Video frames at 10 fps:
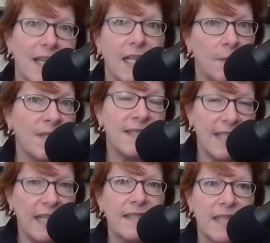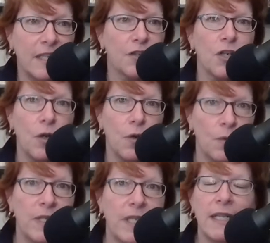any mistakes in your
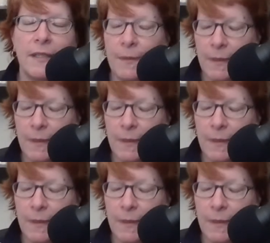code and it,